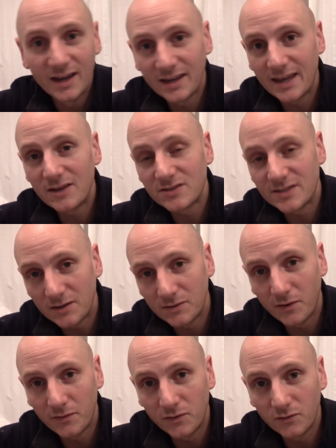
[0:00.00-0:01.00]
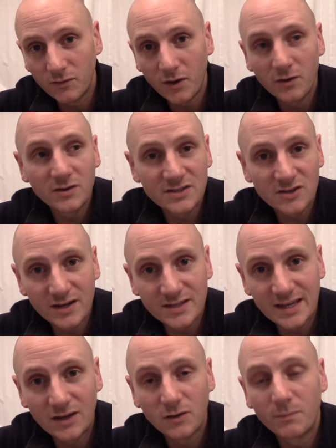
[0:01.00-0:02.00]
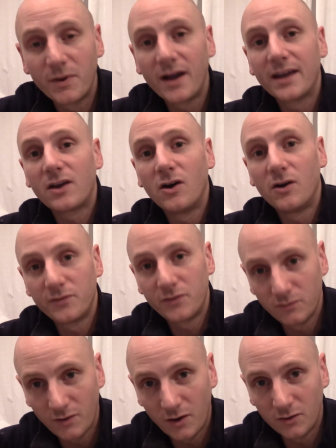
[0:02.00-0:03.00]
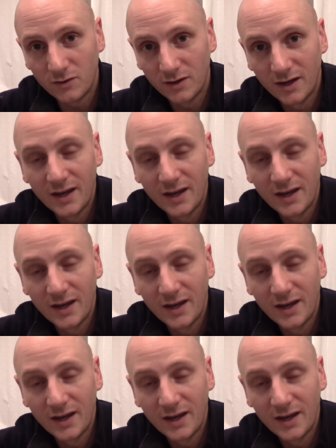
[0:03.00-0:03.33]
Get yourself off the road, try and take your bike off the road.